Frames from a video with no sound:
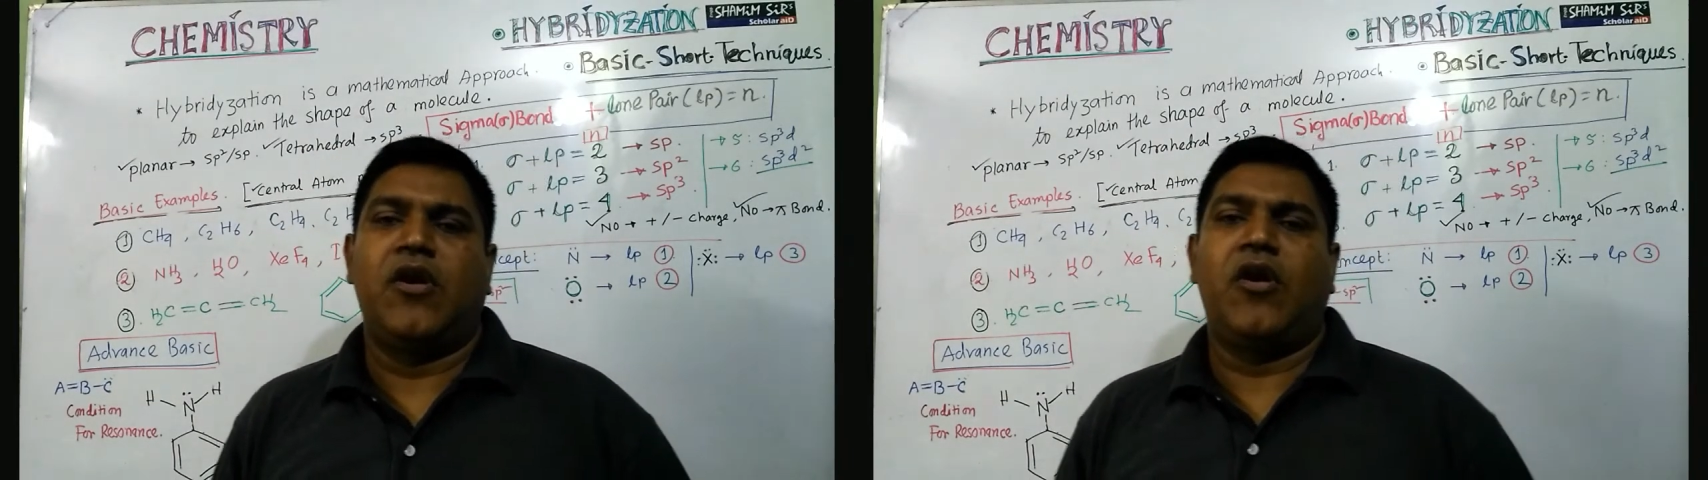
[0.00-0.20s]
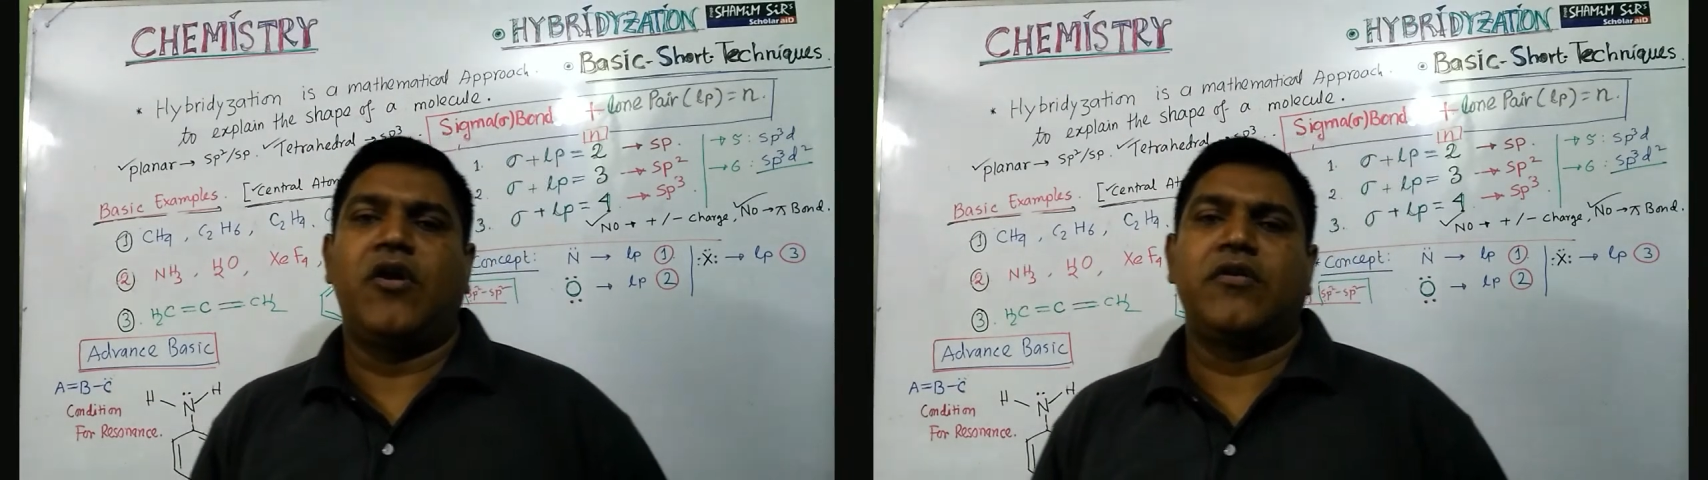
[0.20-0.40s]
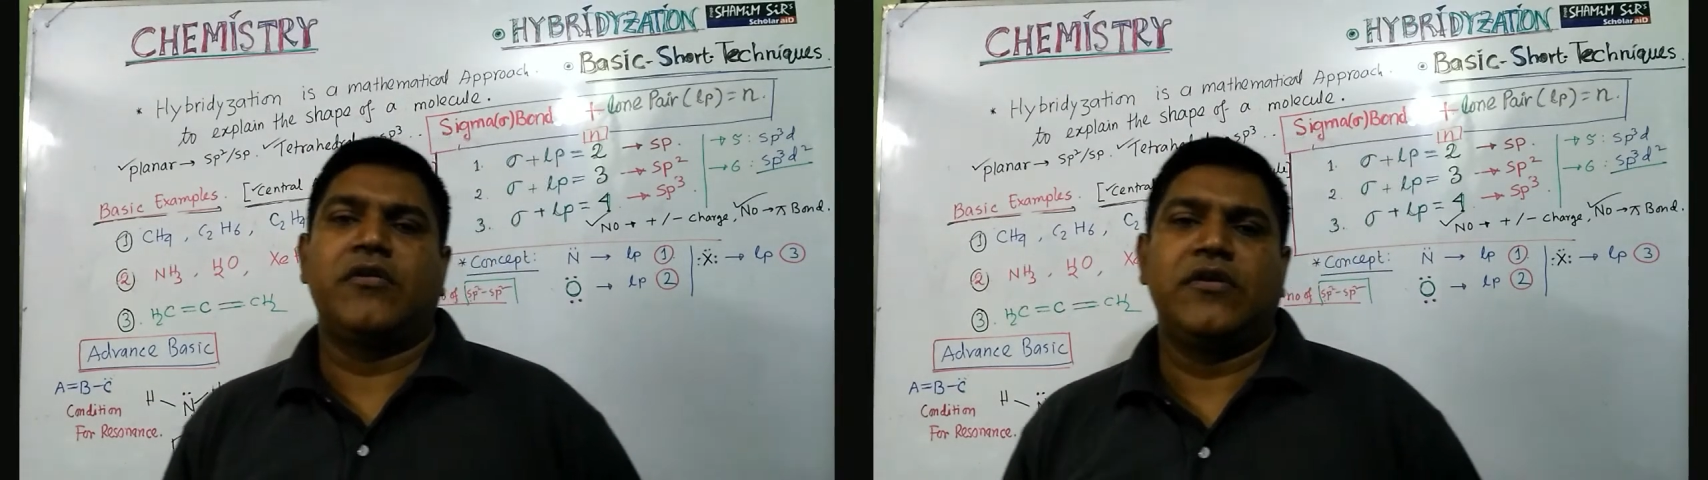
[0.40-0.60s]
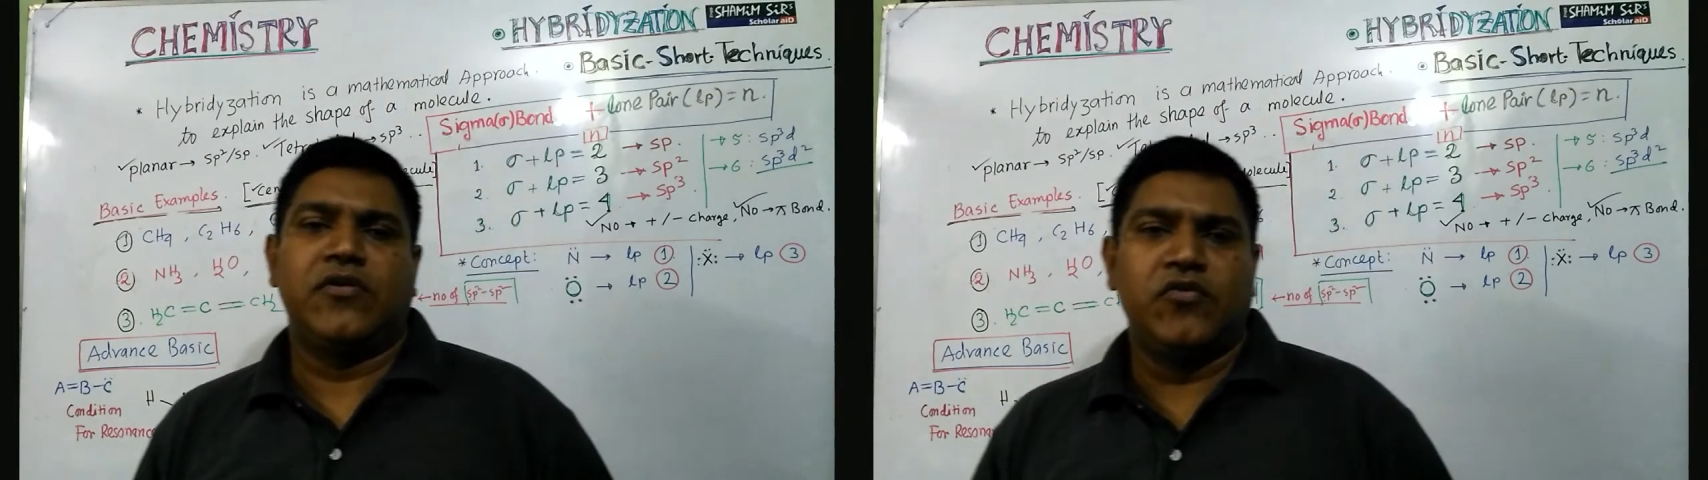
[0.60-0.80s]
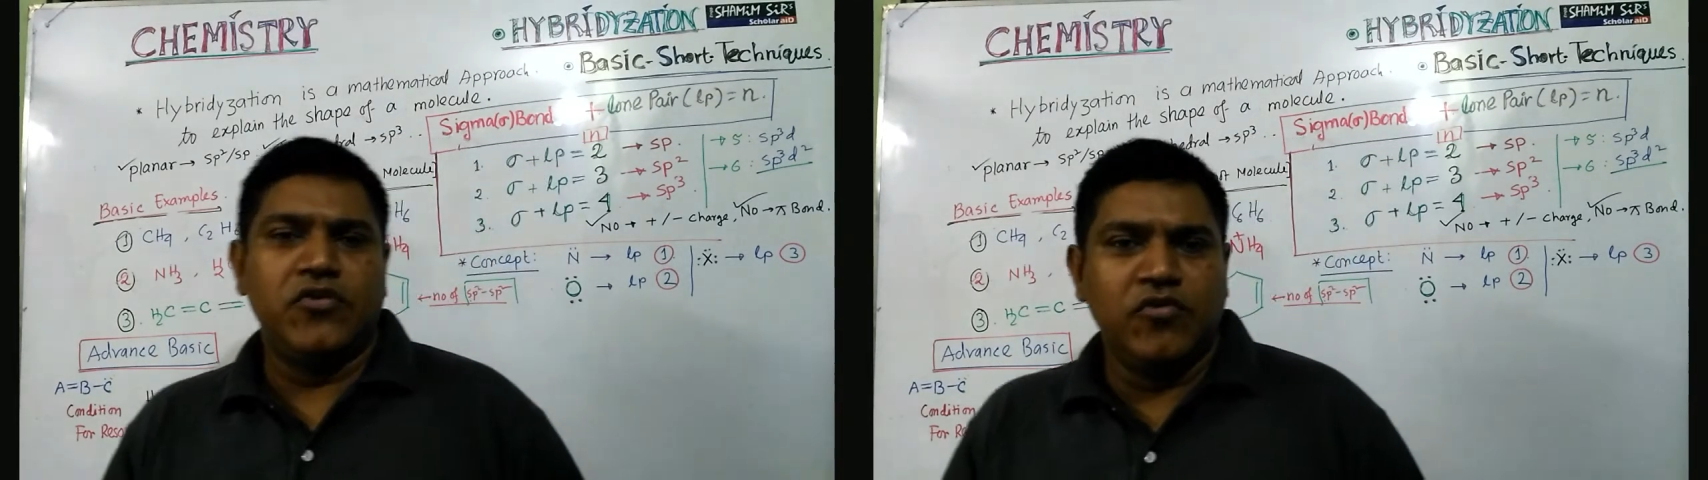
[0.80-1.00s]
or
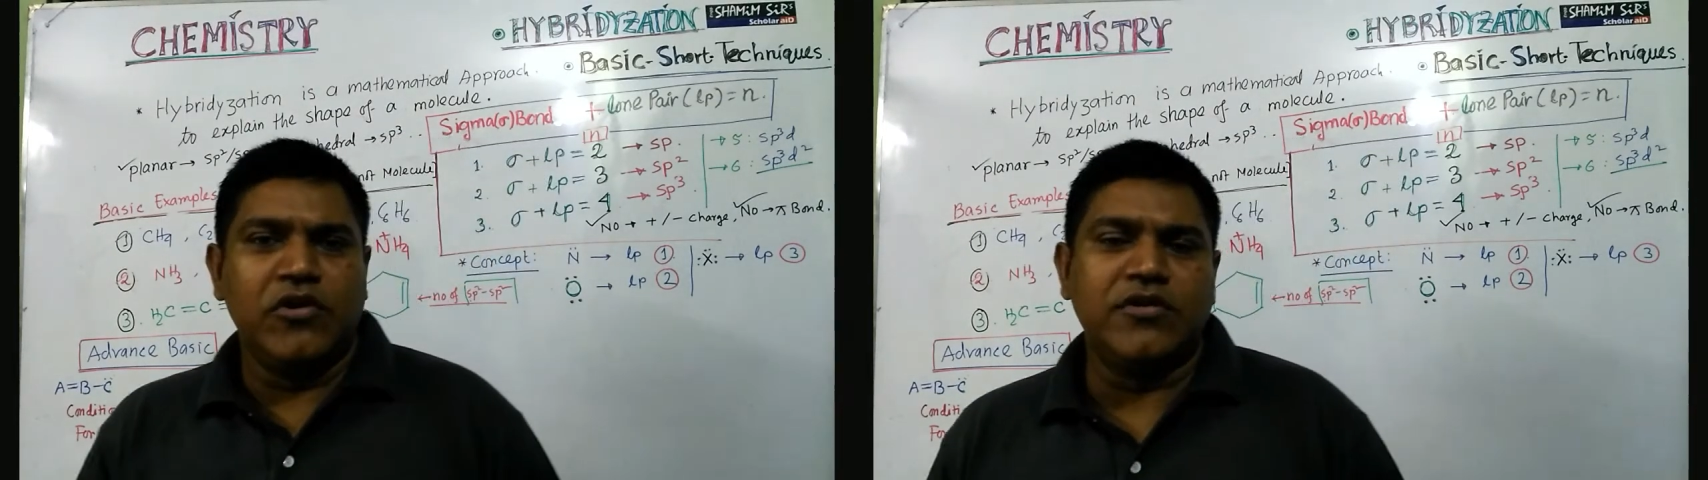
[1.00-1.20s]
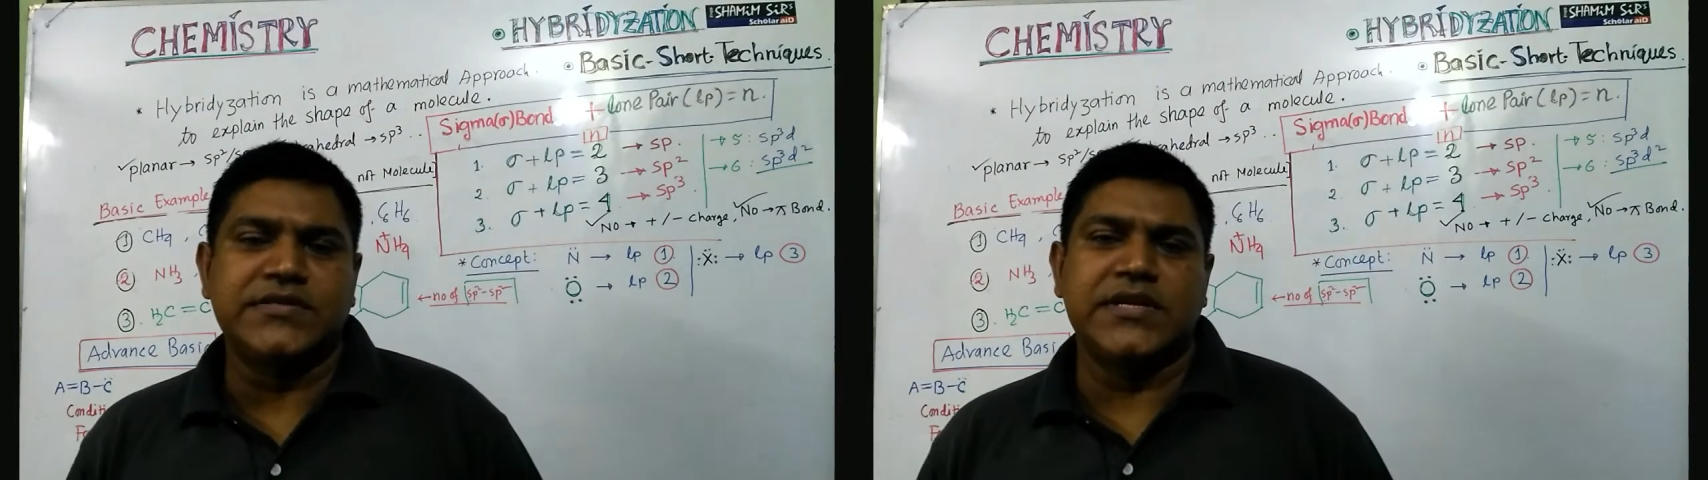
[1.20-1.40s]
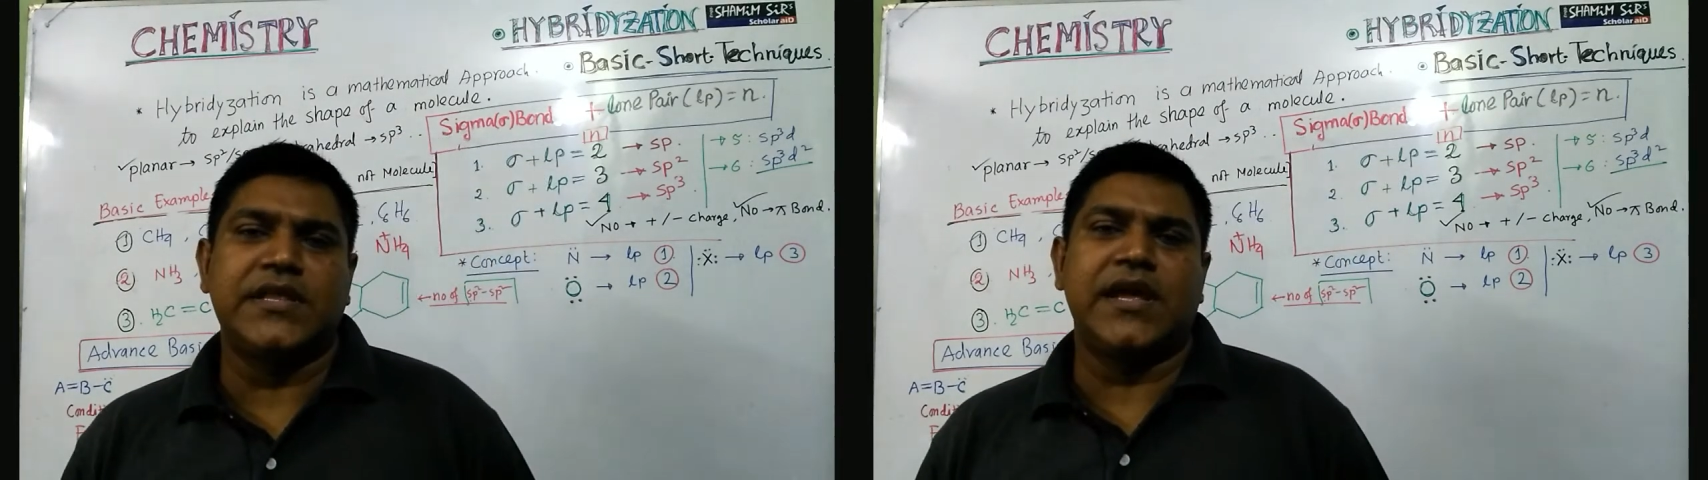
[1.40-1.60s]
we will not say